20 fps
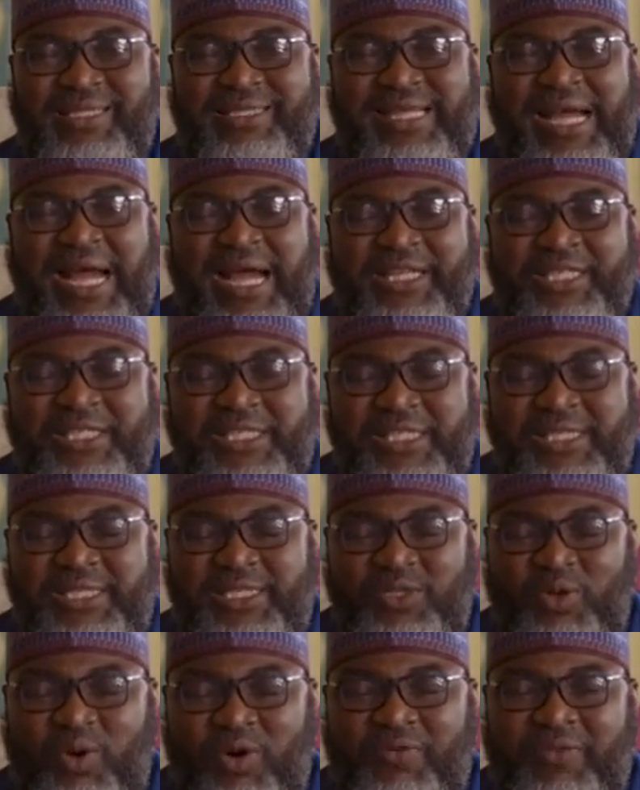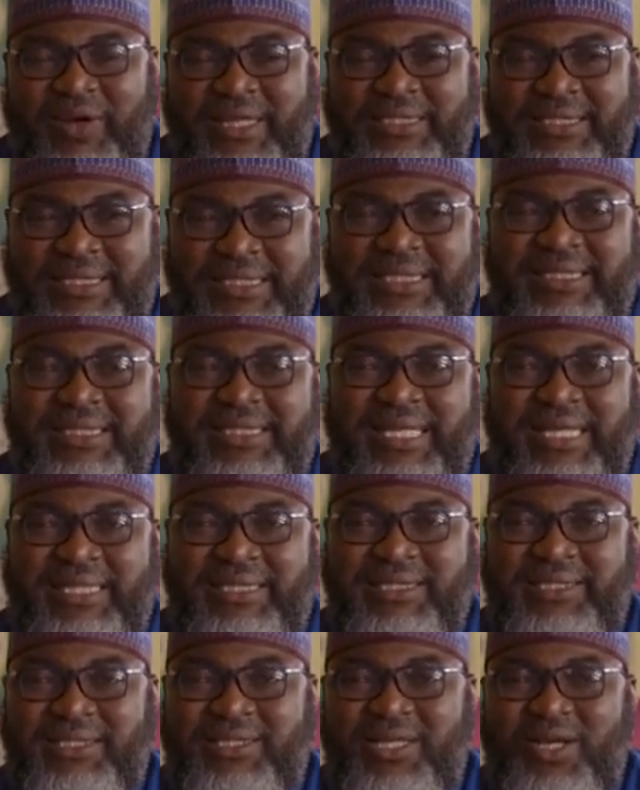ta'id, of
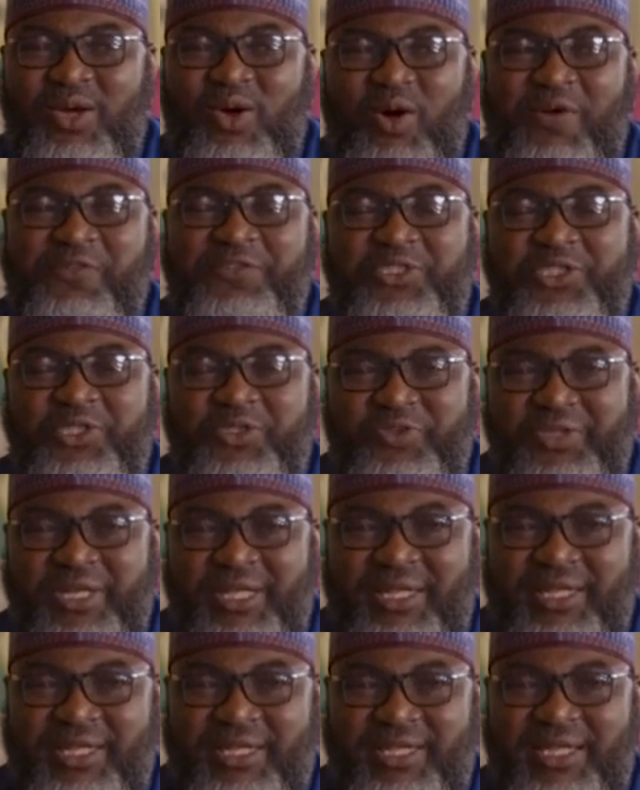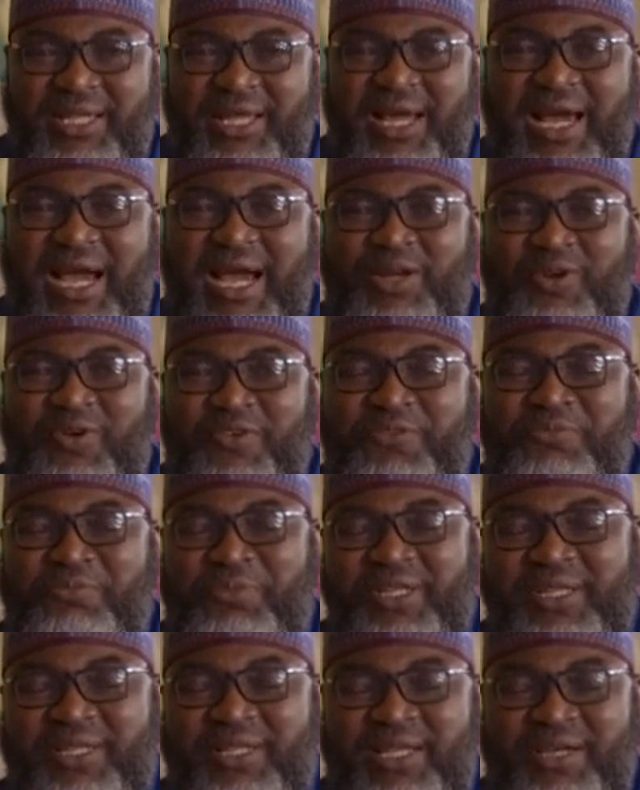assistance, of strength, and of
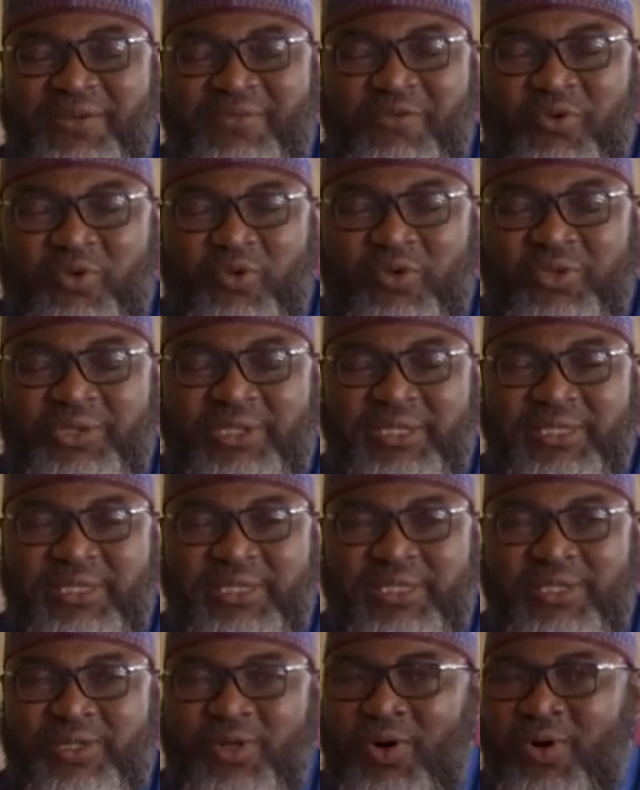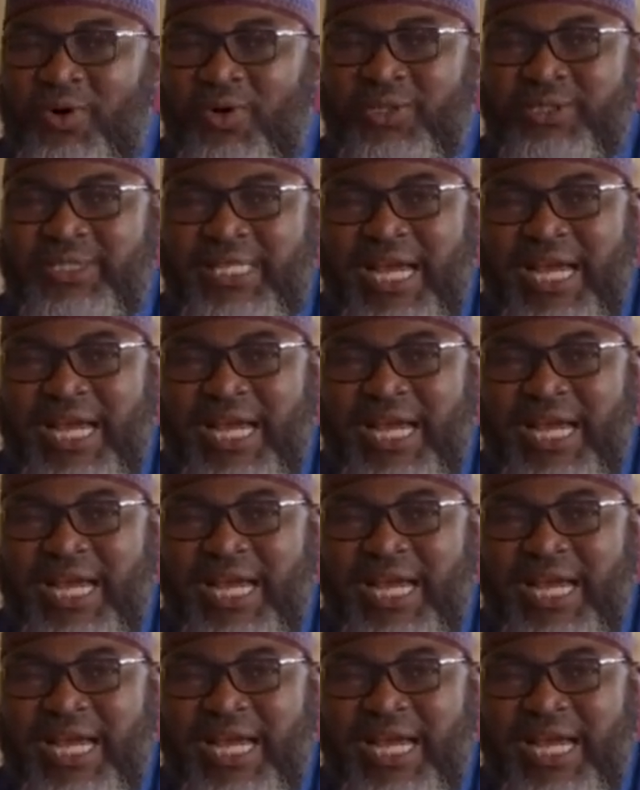being there for us in all